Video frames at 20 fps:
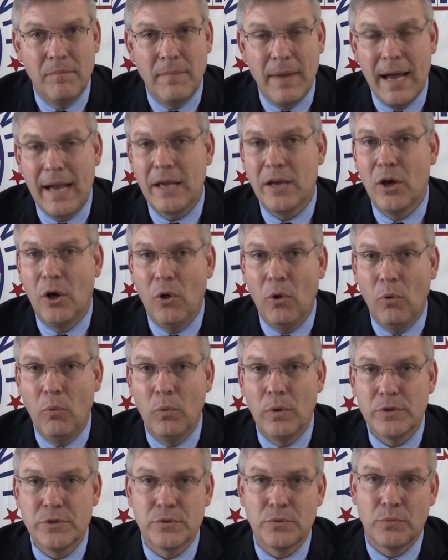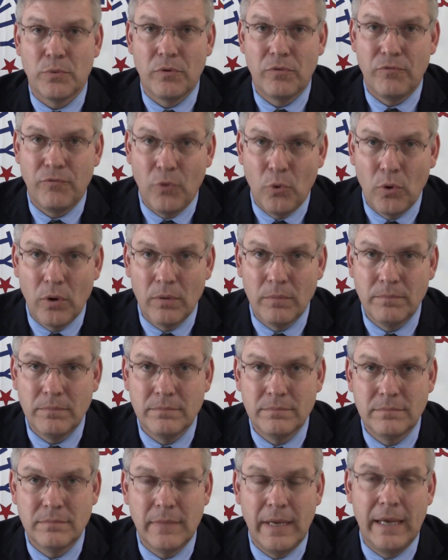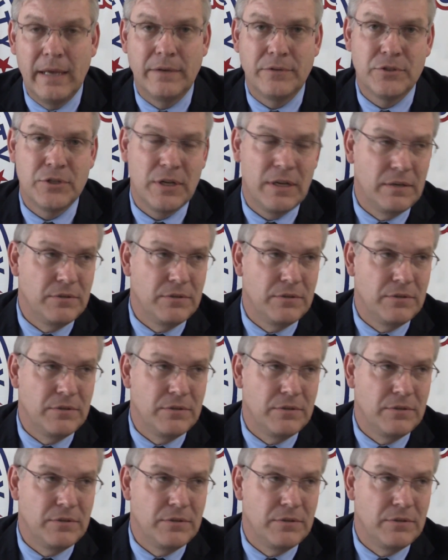My goal was to reform and